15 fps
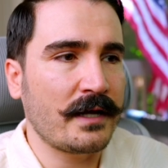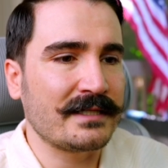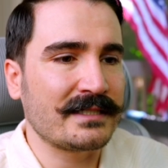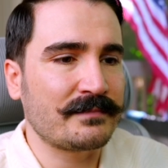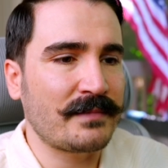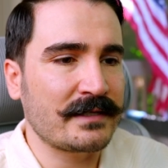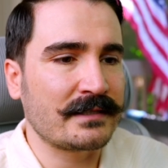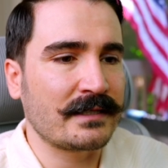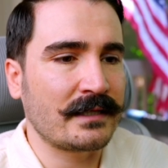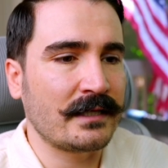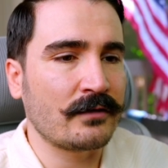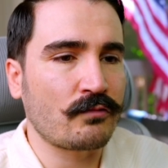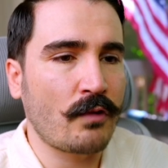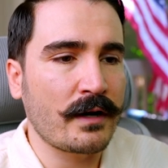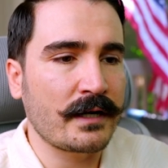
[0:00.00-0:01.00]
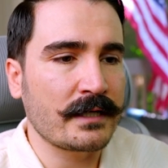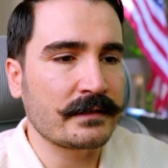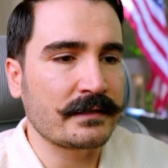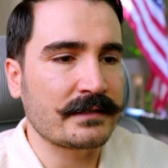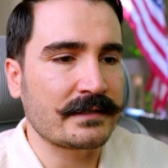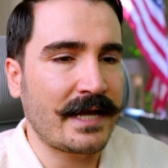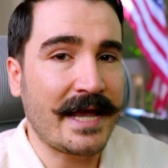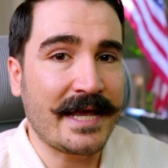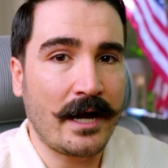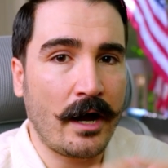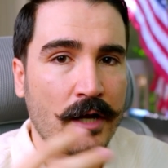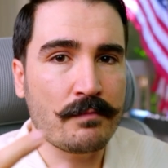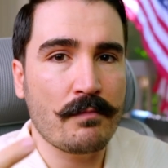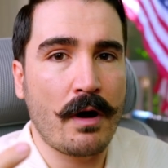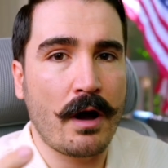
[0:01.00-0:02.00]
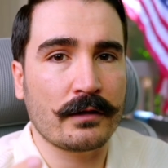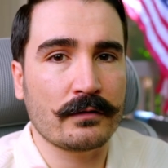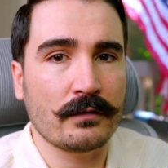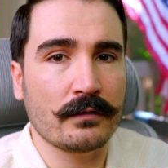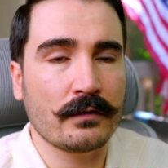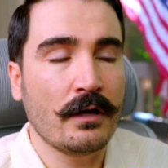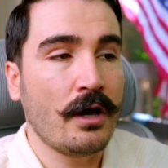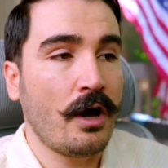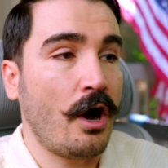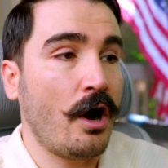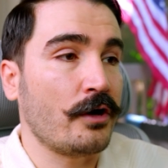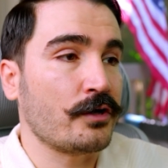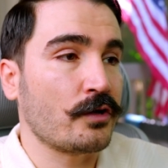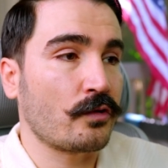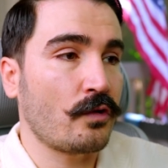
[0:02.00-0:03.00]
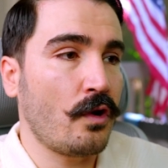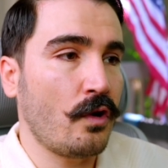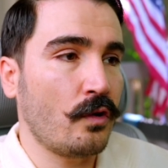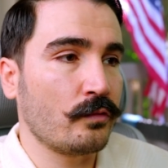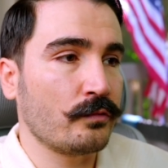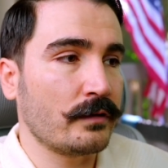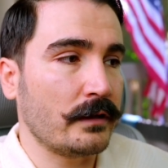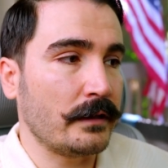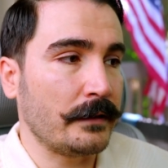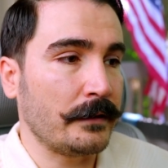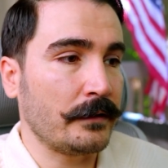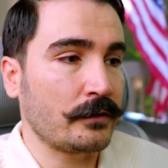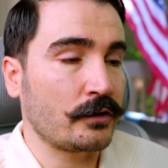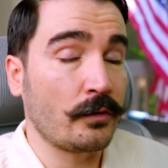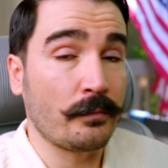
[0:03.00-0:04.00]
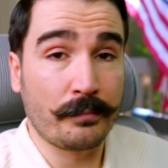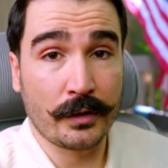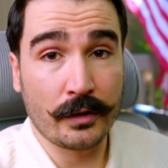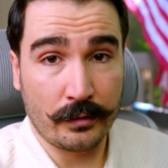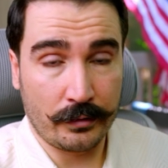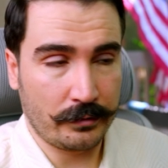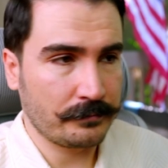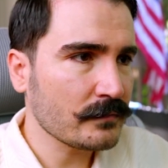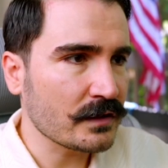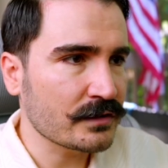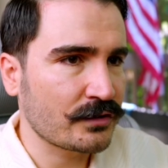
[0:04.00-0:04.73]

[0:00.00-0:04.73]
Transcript: is basically running this AI model on your own computer.